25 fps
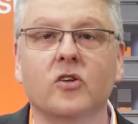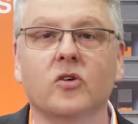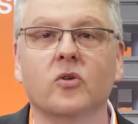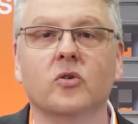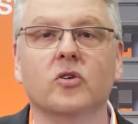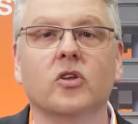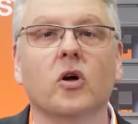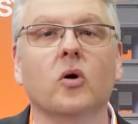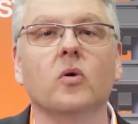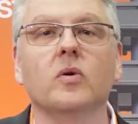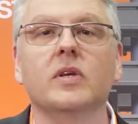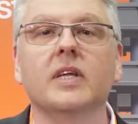
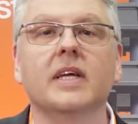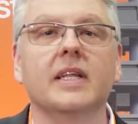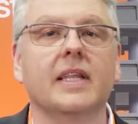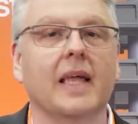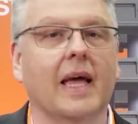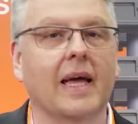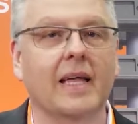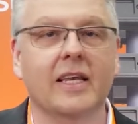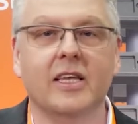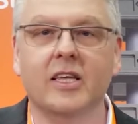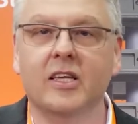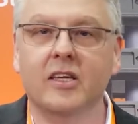you don't need
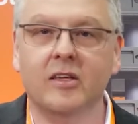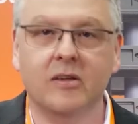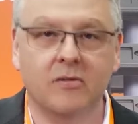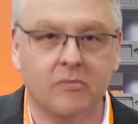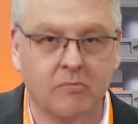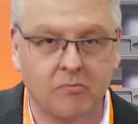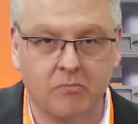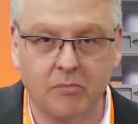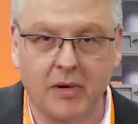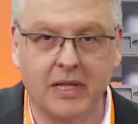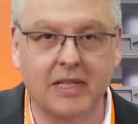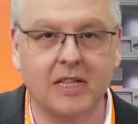any
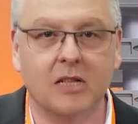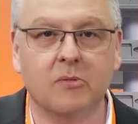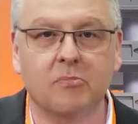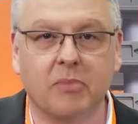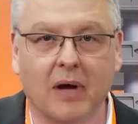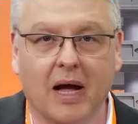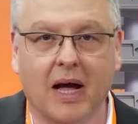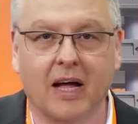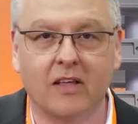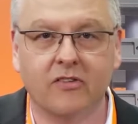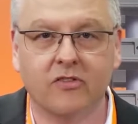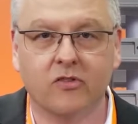metal
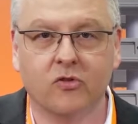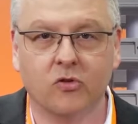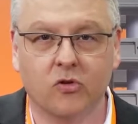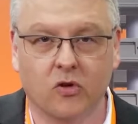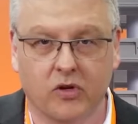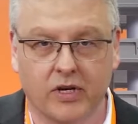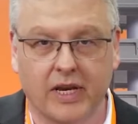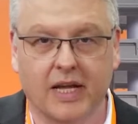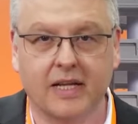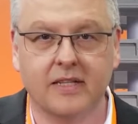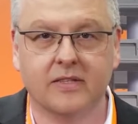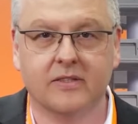parts to
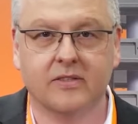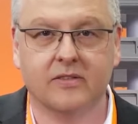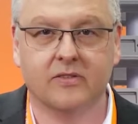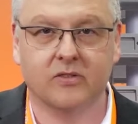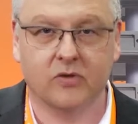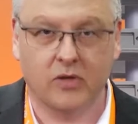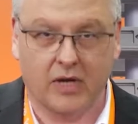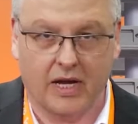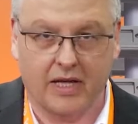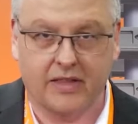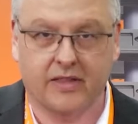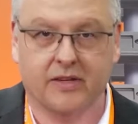connect
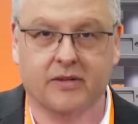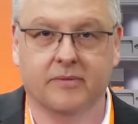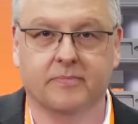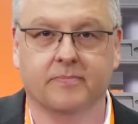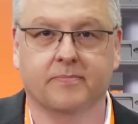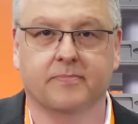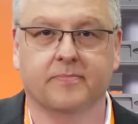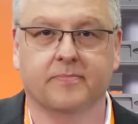together.